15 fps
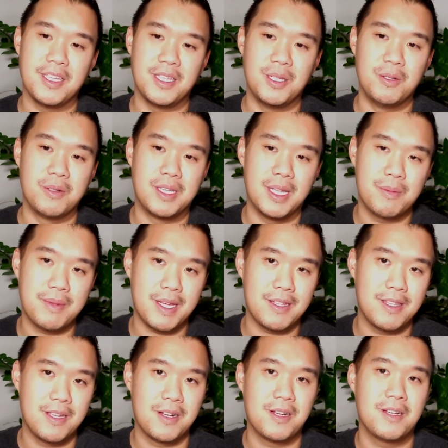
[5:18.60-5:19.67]
get them out
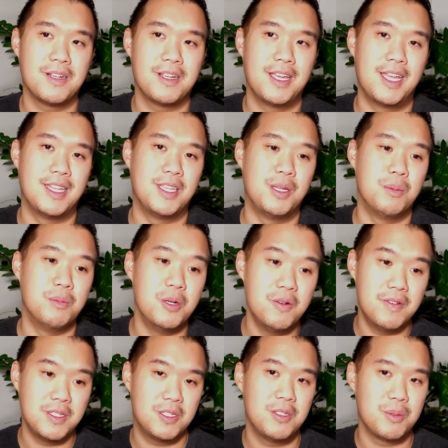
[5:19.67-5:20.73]
of there, and then you
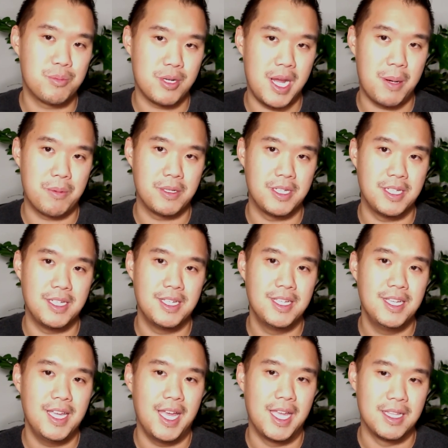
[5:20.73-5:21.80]
move into the property
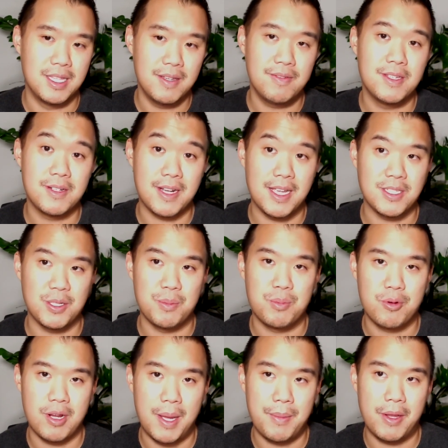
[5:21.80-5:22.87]
and live there as your
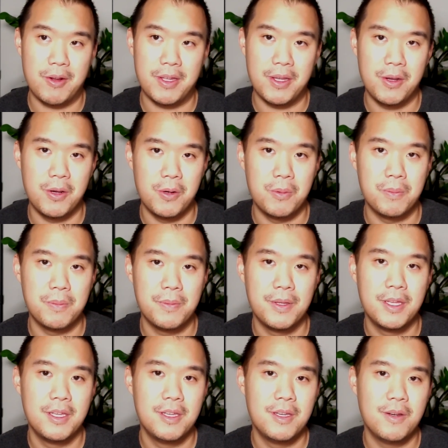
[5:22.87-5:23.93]
primary home
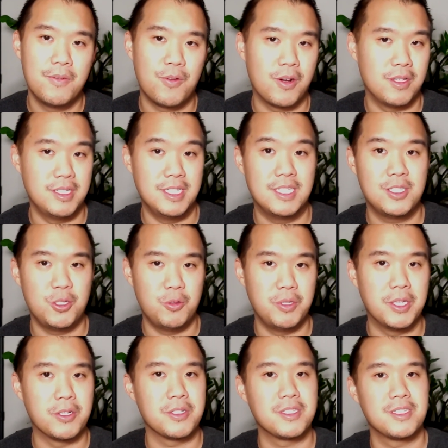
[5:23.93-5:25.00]
for at least 2
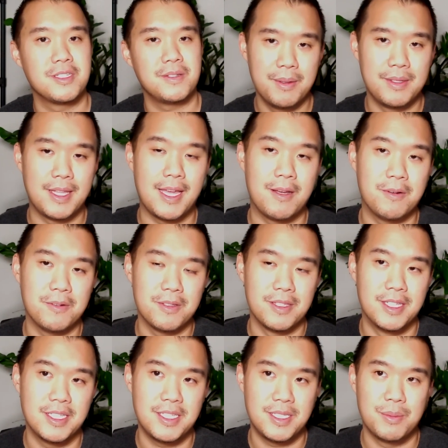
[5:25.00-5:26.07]
years. Now,
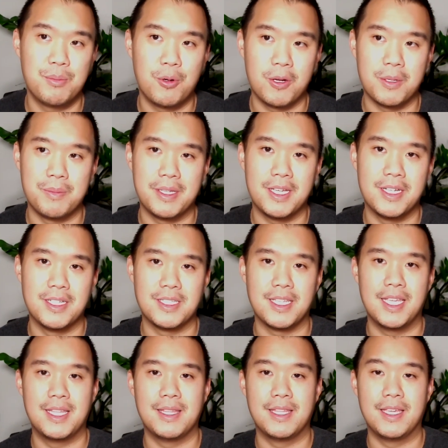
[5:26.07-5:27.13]
this is important because
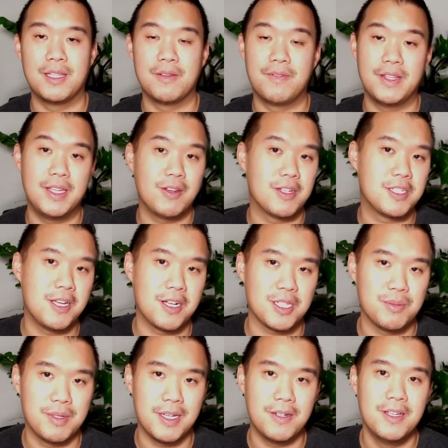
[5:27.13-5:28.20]
in the other video I talked
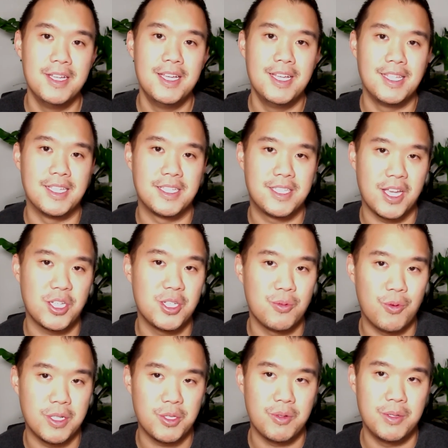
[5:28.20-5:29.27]
about, the Section
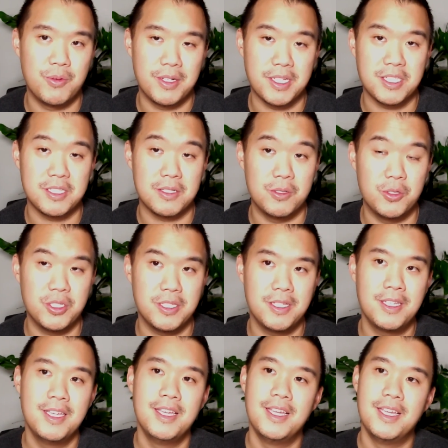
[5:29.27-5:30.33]
121
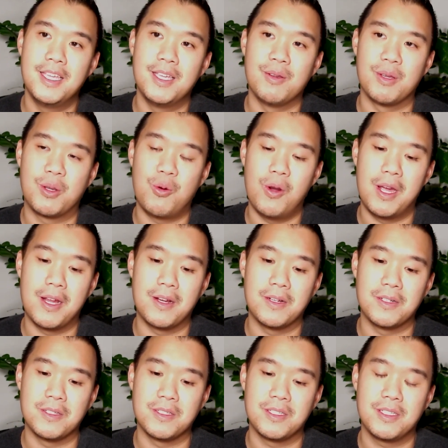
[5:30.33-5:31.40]
exclusion
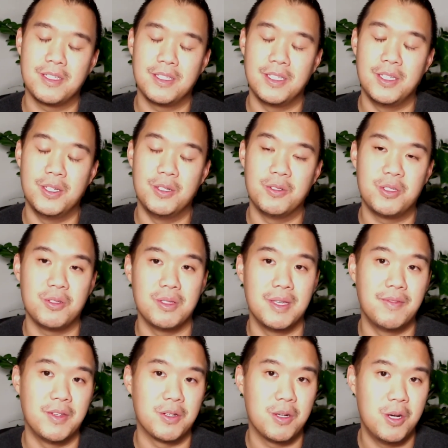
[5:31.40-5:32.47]
requires you to
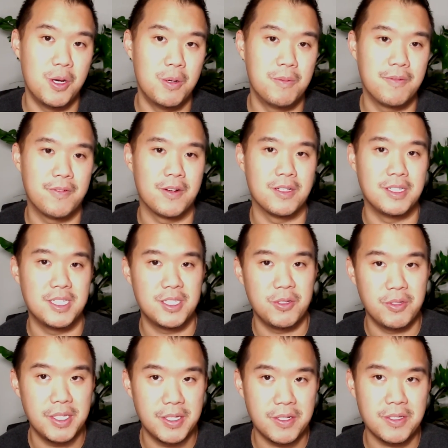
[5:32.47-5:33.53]
live in your home for at least
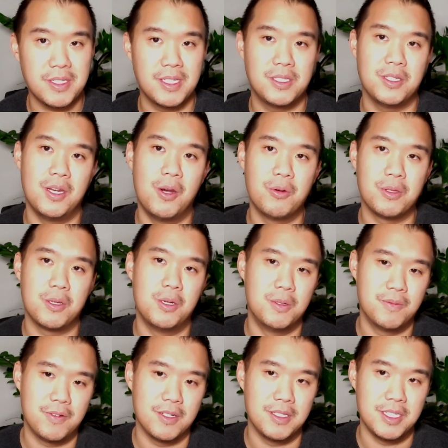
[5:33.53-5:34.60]
2 years and to own the
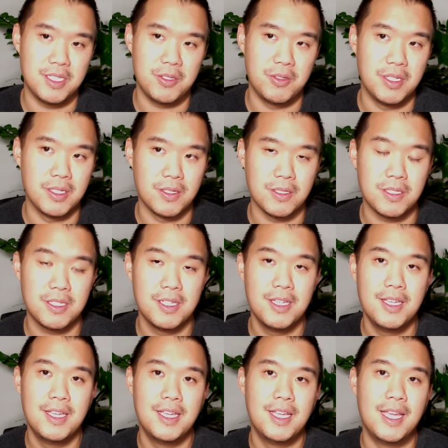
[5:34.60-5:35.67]
home for at least 2 years
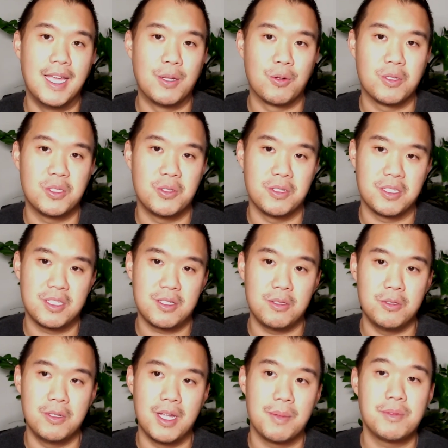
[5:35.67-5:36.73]
in order to
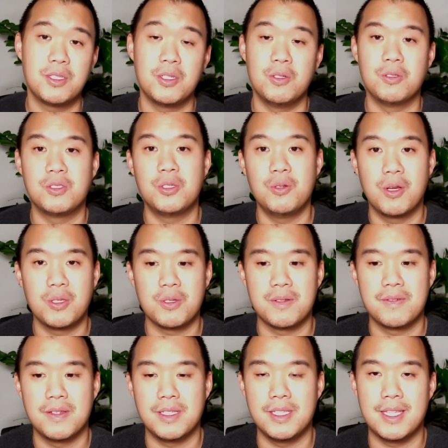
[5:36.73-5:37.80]
exclude up to
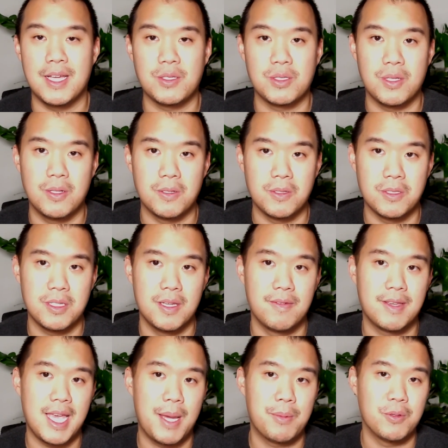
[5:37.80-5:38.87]
$250,000
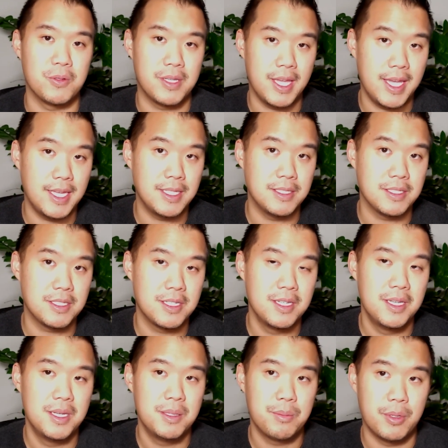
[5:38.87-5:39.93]
of capital gains
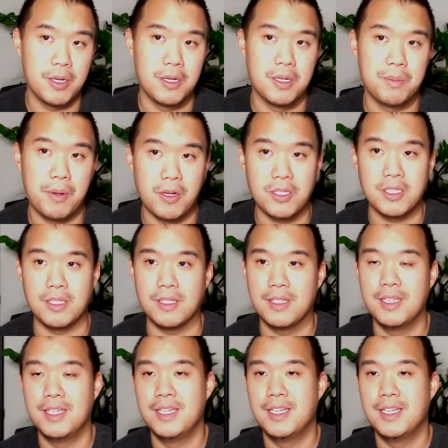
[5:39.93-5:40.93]
per person.